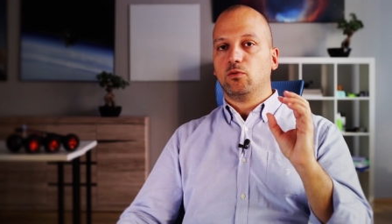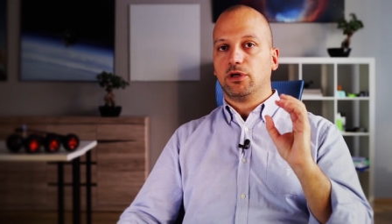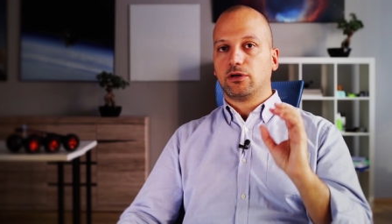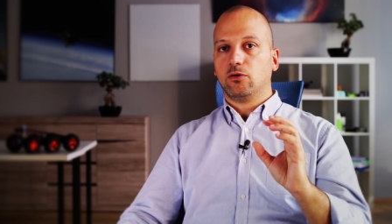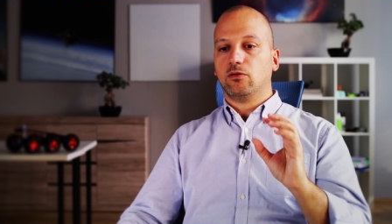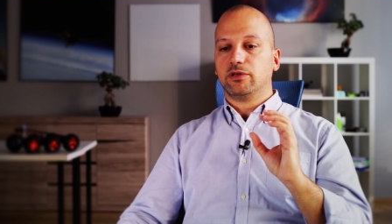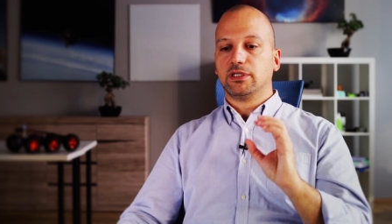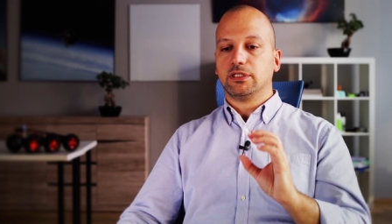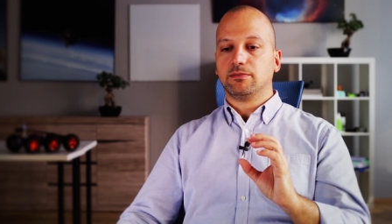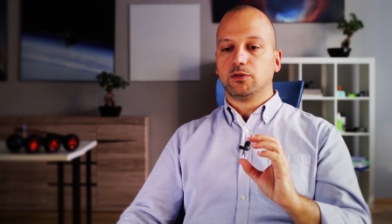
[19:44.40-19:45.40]
were
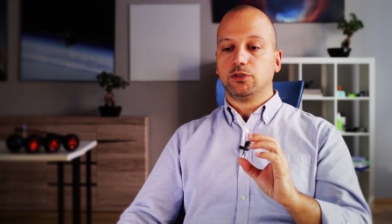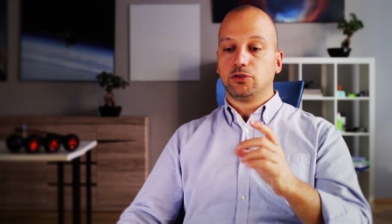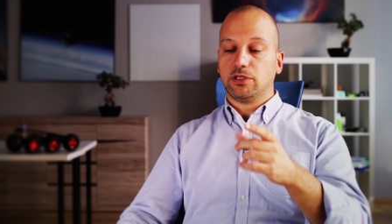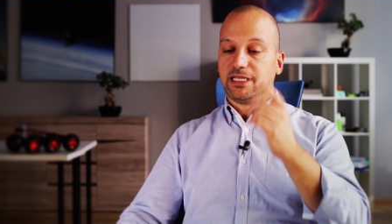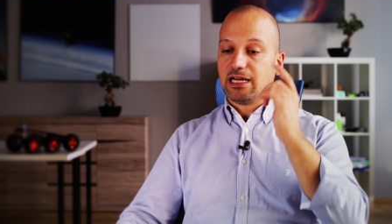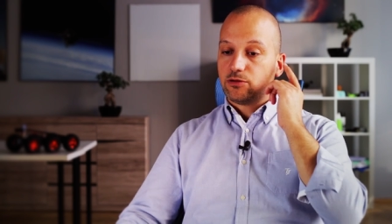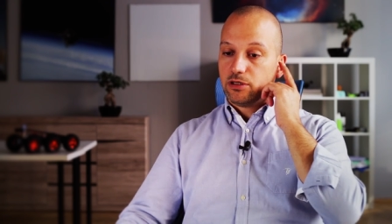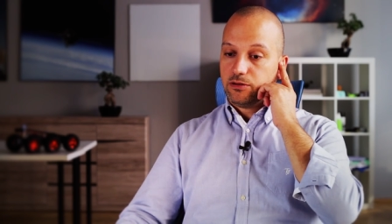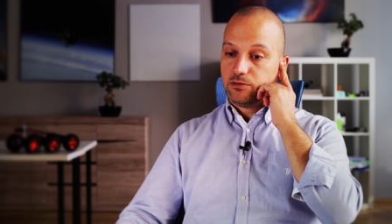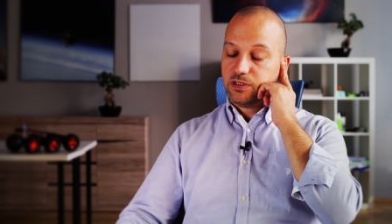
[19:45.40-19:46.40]
covering this position. And
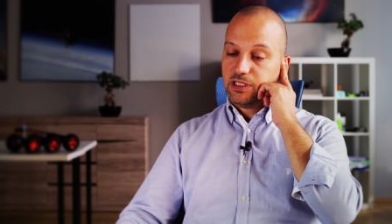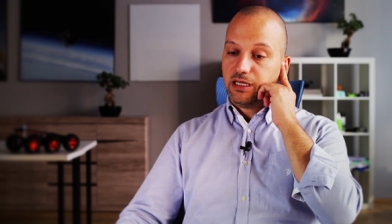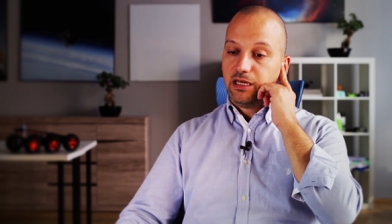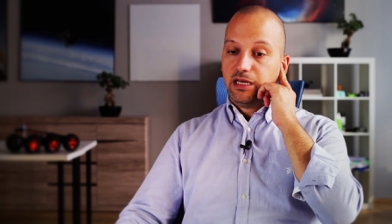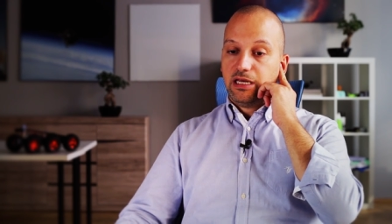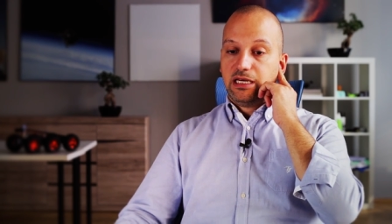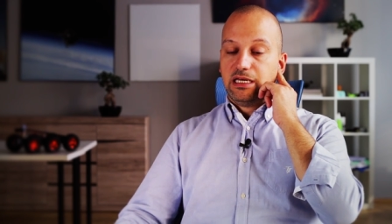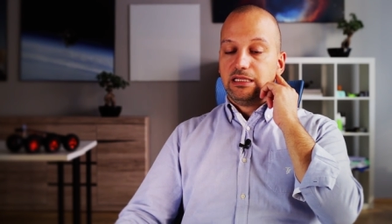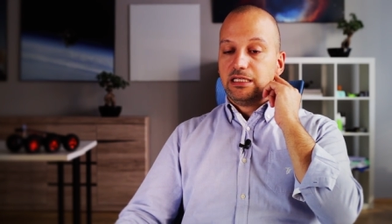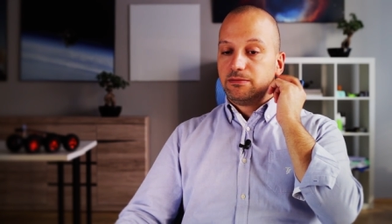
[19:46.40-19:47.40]
actually you see
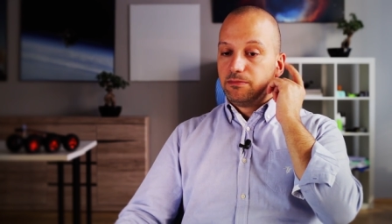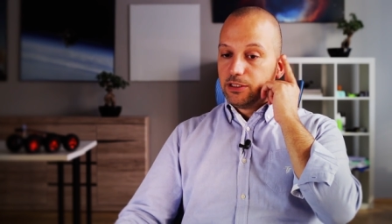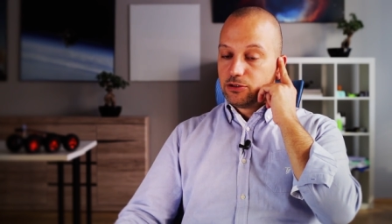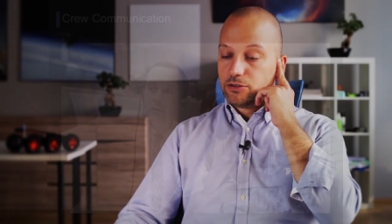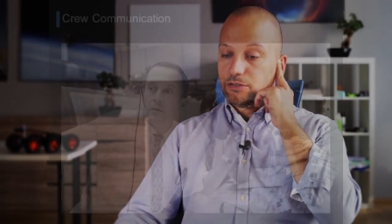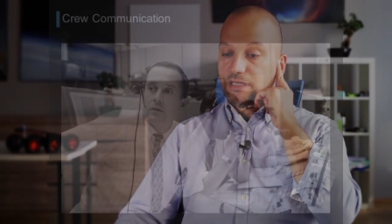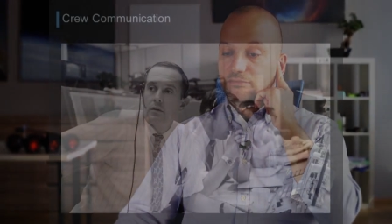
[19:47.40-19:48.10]
in this picture